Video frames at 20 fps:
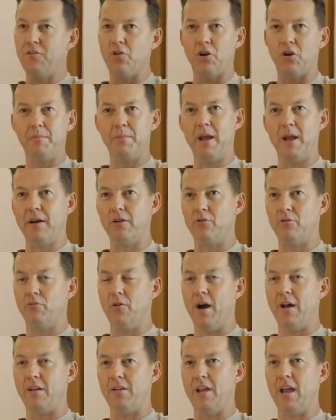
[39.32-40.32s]
You've got to be able to
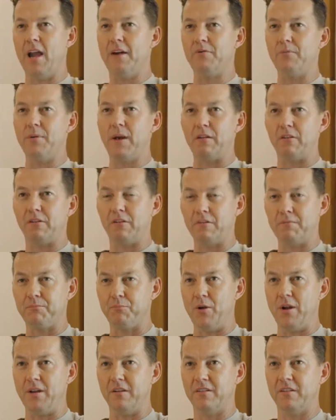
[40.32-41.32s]
run, you have to be able to
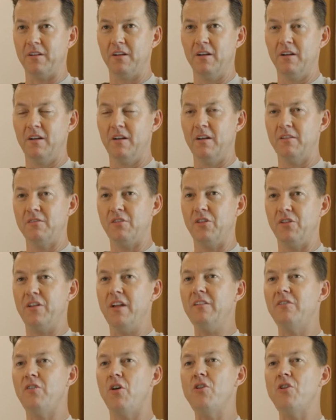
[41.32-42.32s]
sprint. So the
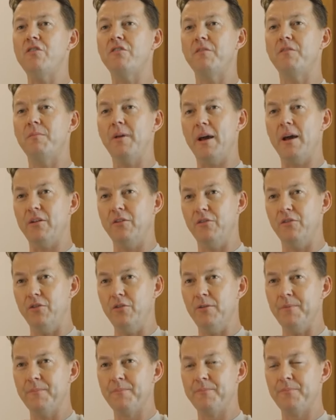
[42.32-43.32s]
things I used to be able
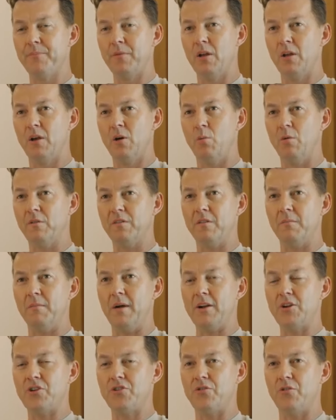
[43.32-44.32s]
to do was to
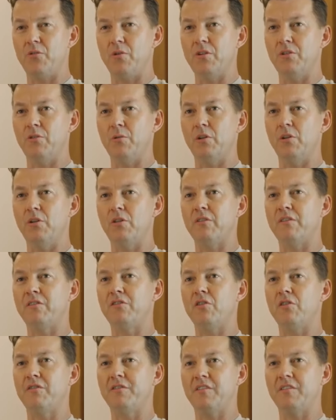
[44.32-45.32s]
make sure I do a lot of
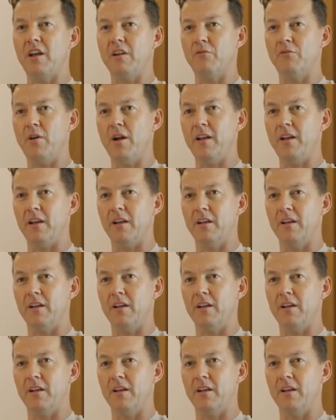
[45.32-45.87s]
soft sand